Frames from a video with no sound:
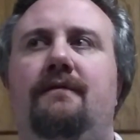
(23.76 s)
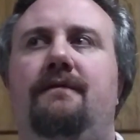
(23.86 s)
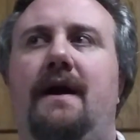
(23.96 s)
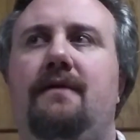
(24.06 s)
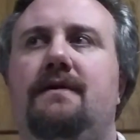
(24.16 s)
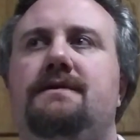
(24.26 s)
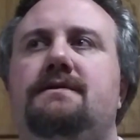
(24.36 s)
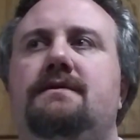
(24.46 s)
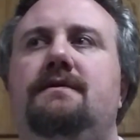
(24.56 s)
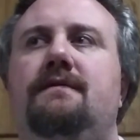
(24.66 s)

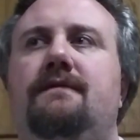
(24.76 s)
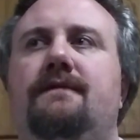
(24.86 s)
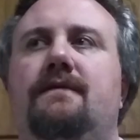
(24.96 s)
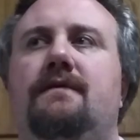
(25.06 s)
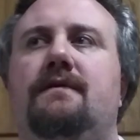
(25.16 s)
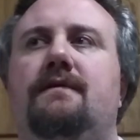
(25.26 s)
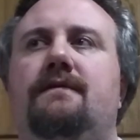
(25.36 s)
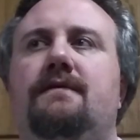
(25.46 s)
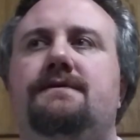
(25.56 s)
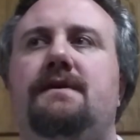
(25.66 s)
virus for
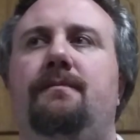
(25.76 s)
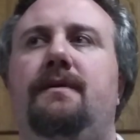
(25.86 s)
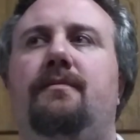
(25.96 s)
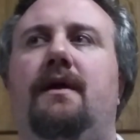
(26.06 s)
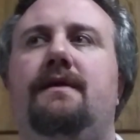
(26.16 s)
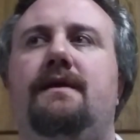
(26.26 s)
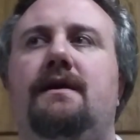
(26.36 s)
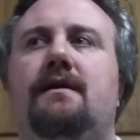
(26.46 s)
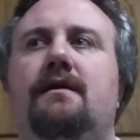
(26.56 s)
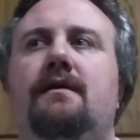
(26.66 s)
some people. I
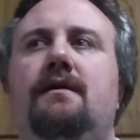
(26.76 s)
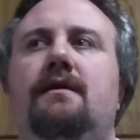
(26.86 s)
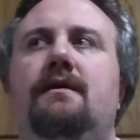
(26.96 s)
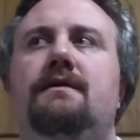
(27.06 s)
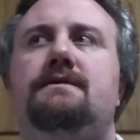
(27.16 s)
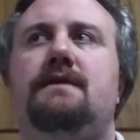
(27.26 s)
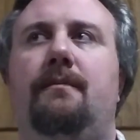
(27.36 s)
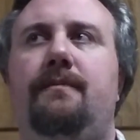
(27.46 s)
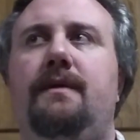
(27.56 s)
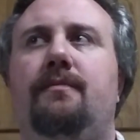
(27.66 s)
think
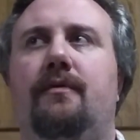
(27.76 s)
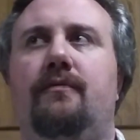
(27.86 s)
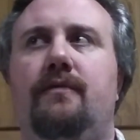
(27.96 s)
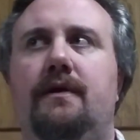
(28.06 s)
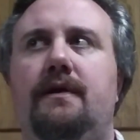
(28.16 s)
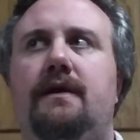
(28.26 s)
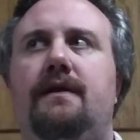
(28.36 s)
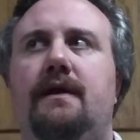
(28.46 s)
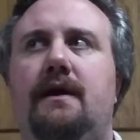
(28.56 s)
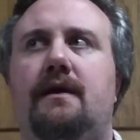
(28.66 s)
some people really
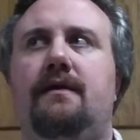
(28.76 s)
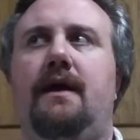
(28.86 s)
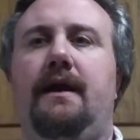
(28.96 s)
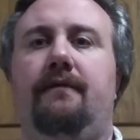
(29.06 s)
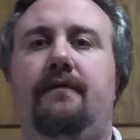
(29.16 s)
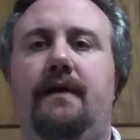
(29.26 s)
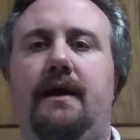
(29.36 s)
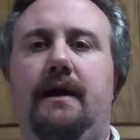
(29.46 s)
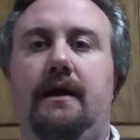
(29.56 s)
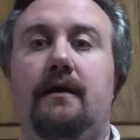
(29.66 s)
think that if
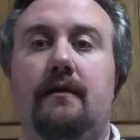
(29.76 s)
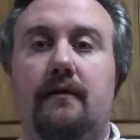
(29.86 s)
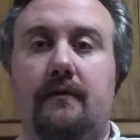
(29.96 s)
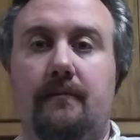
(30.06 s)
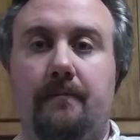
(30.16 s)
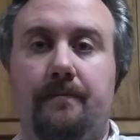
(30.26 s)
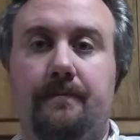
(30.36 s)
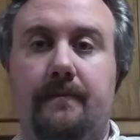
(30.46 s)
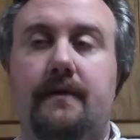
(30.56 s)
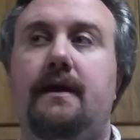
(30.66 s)
they
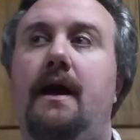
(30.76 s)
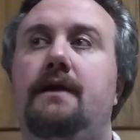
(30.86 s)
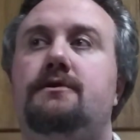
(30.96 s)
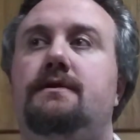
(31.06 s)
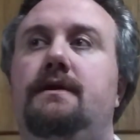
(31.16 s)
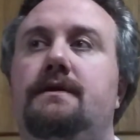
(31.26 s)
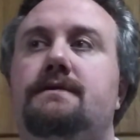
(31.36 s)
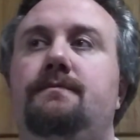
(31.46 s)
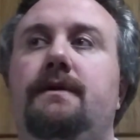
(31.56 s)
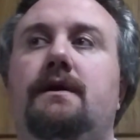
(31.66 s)
catch
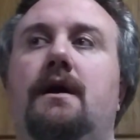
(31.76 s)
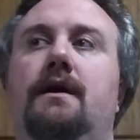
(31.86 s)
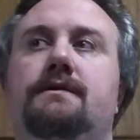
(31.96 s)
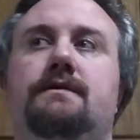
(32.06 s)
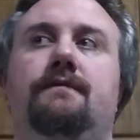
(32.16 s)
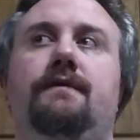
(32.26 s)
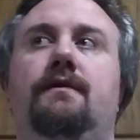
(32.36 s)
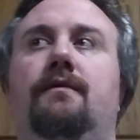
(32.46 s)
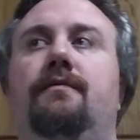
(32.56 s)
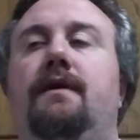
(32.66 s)
this because of,
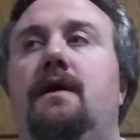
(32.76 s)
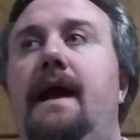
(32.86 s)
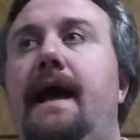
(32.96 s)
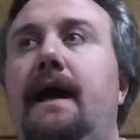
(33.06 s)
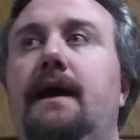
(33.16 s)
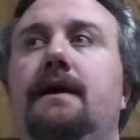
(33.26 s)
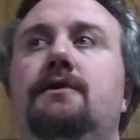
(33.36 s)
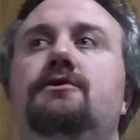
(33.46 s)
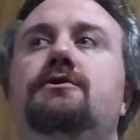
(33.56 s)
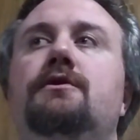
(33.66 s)
their
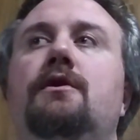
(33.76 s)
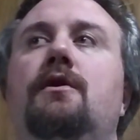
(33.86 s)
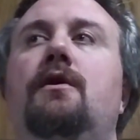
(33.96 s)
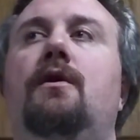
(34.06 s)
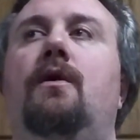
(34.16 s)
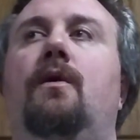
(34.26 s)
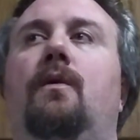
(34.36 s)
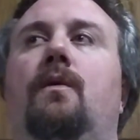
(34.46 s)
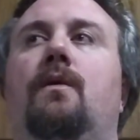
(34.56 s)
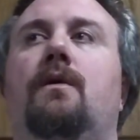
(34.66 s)
age
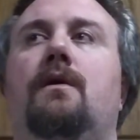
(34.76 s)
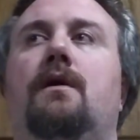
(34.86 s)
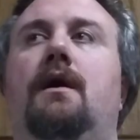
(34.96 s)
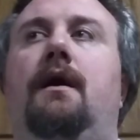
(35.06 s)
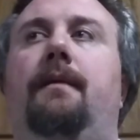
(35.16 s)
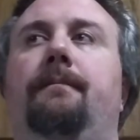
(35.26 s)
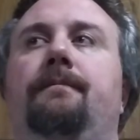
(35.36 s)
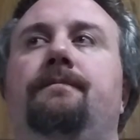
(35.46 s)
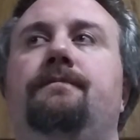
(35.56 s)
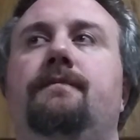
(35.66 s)
or,
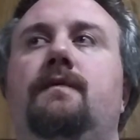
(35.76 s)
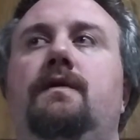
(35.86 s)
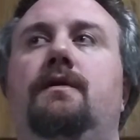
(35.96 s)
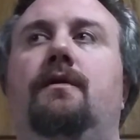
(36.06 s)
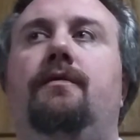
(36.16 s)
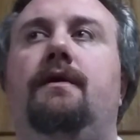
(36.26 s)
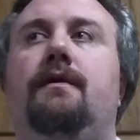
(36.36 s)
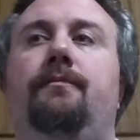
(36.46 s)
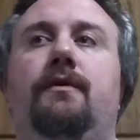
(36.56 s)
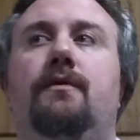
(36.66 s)

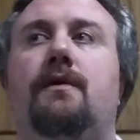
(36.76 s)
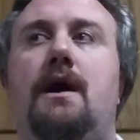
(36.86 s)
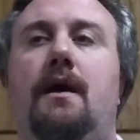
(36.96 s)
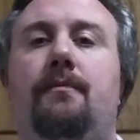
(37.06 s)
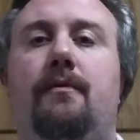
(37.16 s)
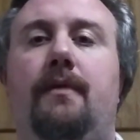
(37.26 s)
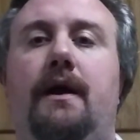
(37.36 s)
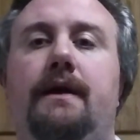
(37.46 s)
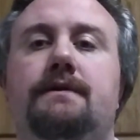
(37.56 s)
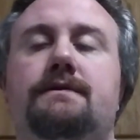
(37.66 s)
they're
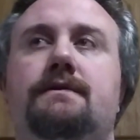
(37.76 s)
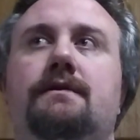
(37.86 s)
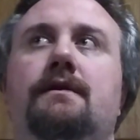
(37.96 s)
immunocompromised,